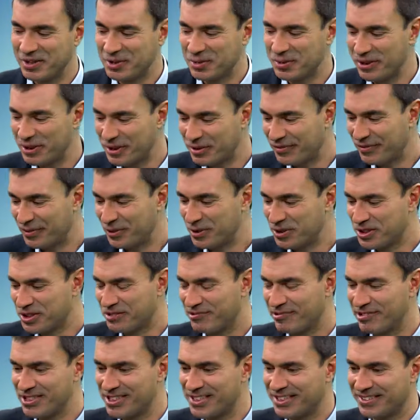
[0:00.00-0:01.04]
Well, we look forward to
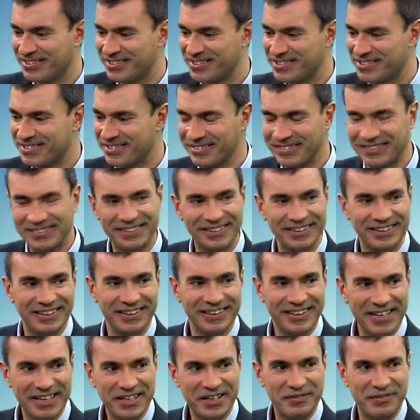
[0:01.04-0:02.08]
the results.
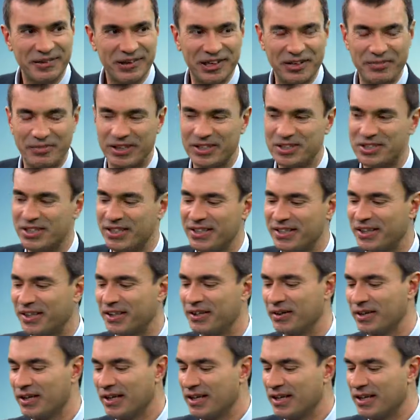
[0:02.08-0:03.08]
Thank you very much, Nico.